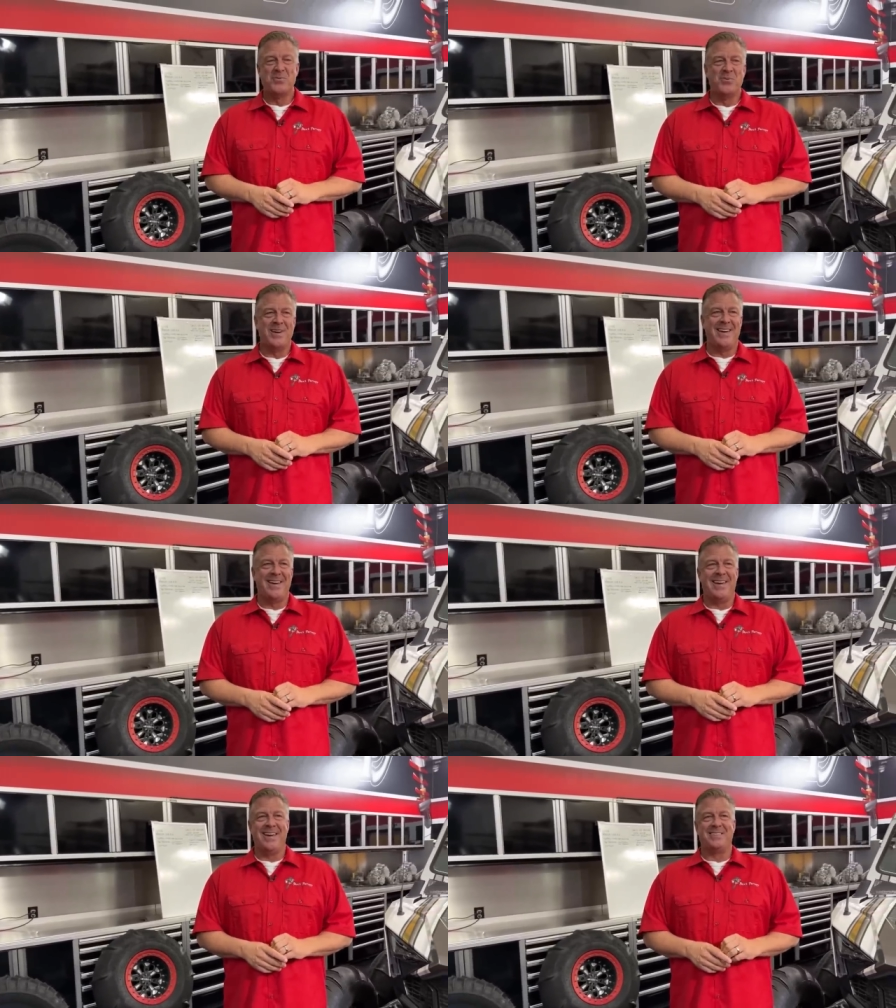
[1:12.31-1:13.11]

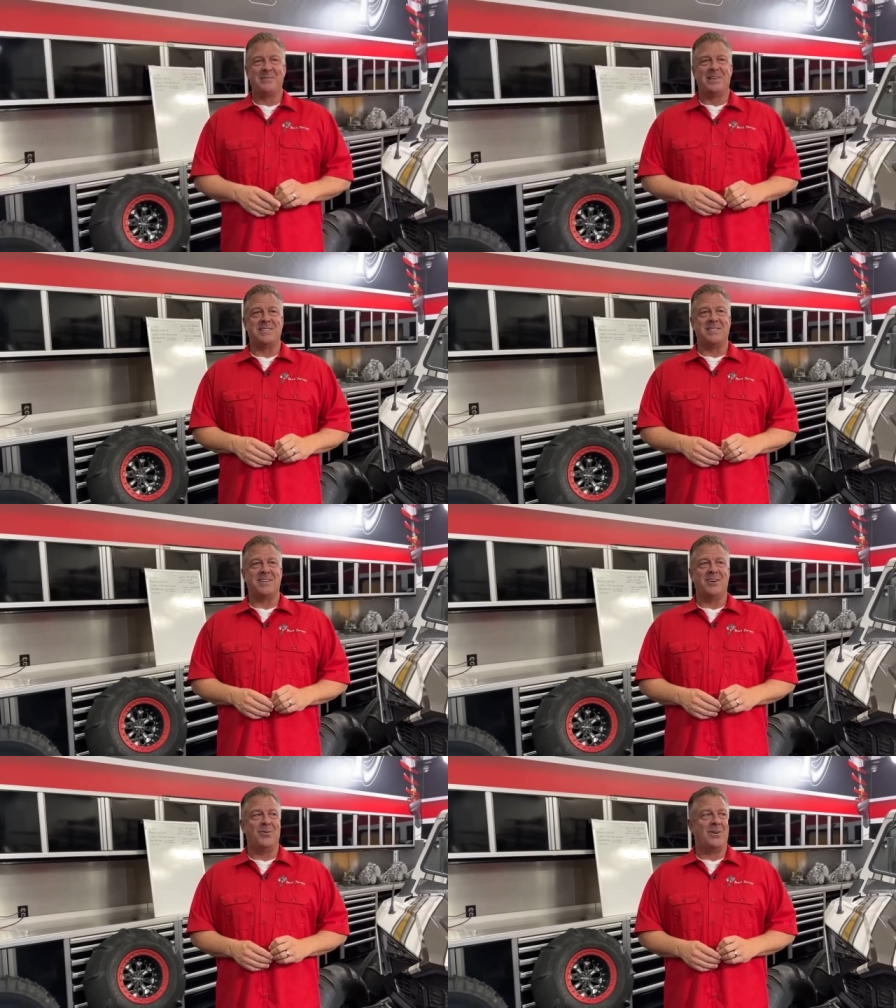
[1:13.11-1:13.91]
Way too busy.
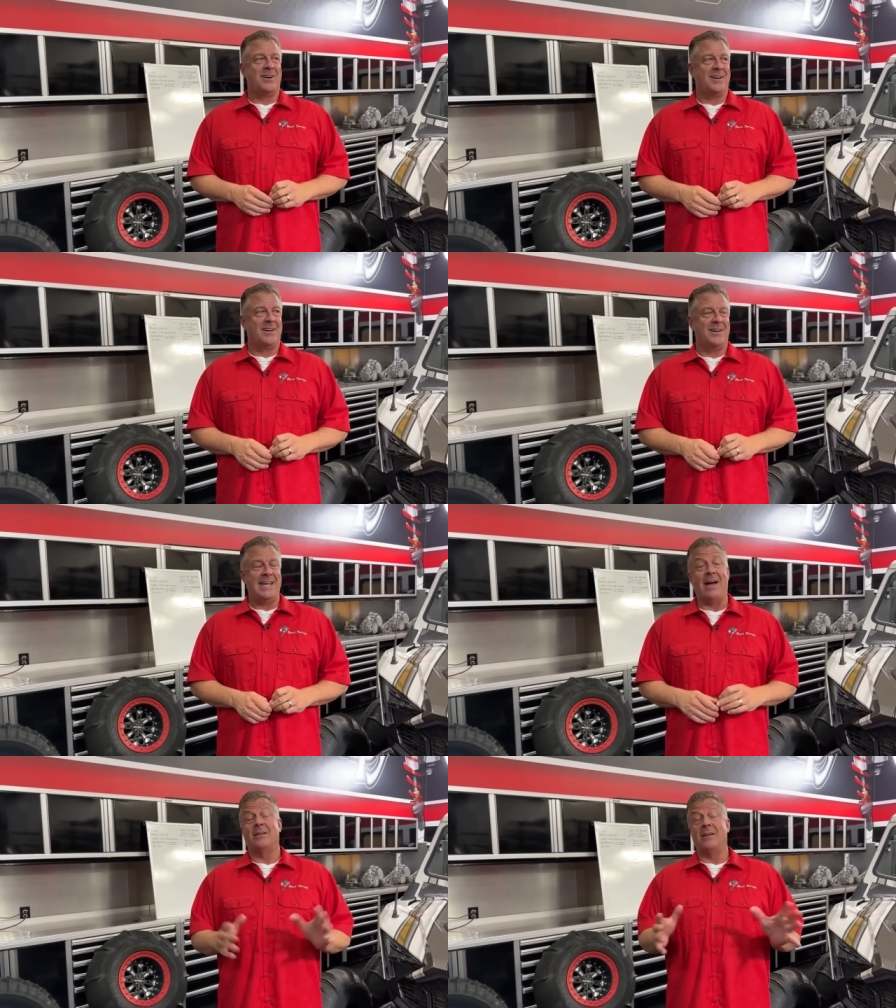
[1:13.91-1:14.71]
So,
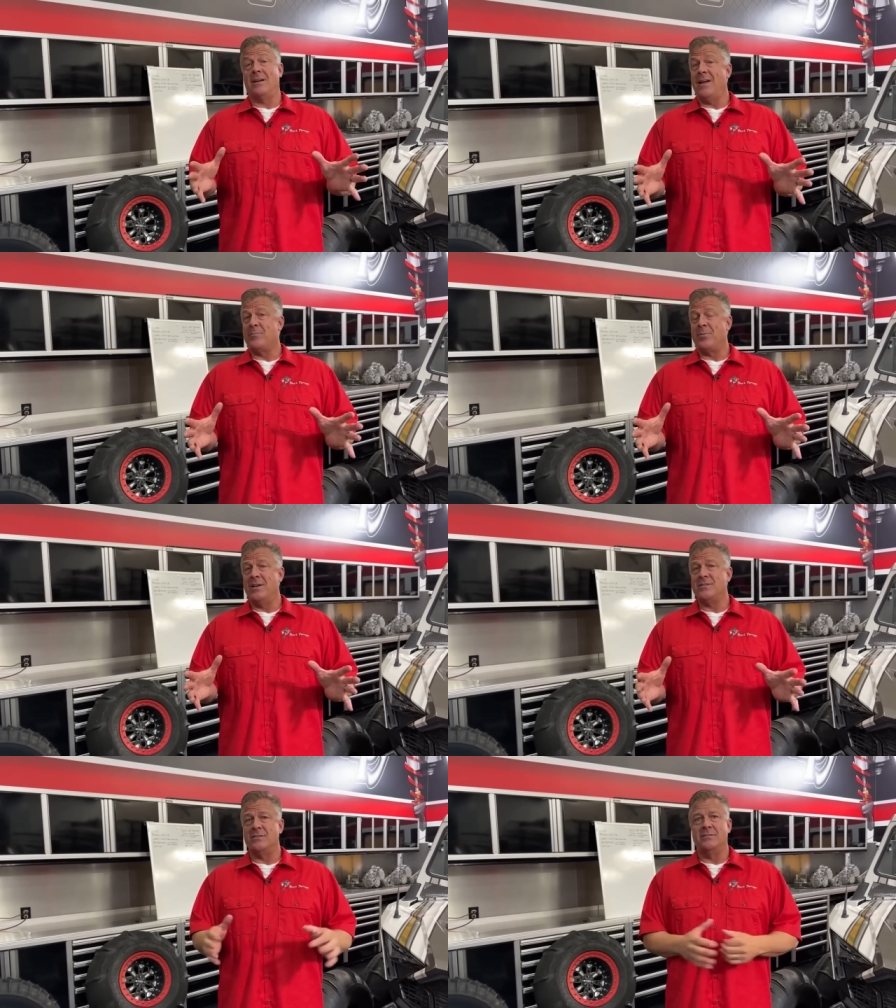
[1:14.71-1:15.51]
yeah, got Camp
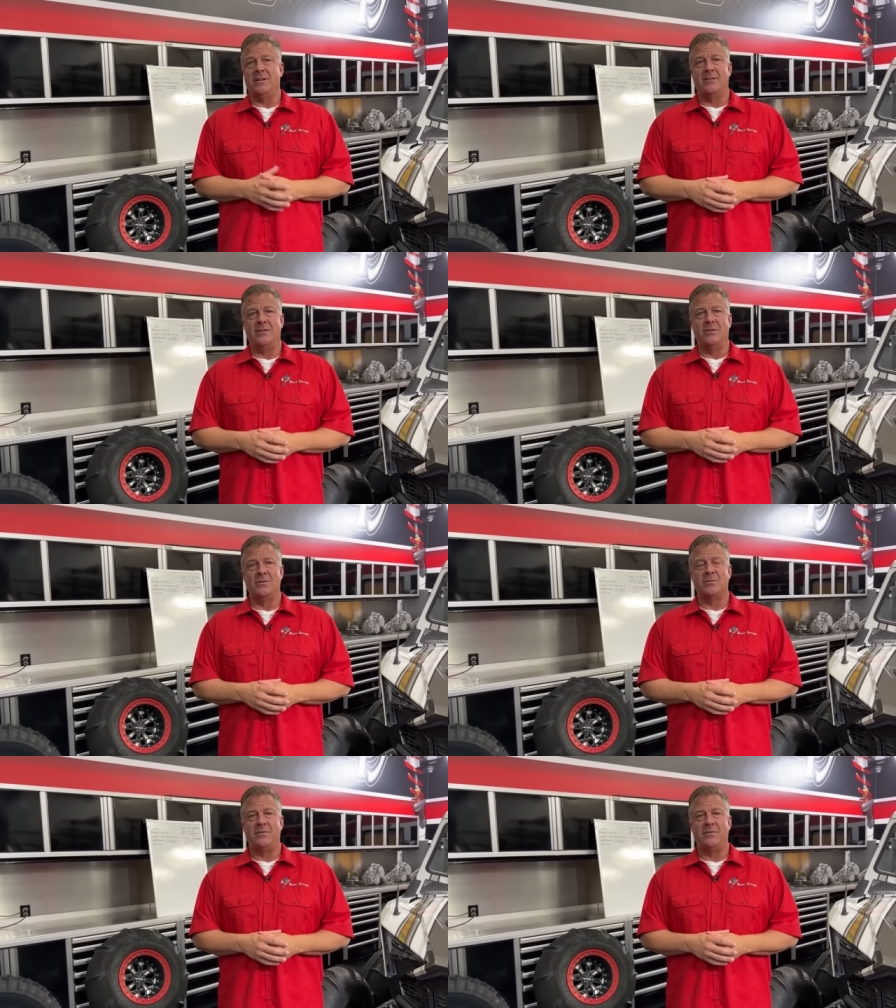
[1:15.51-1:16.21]
Razor in the dunes.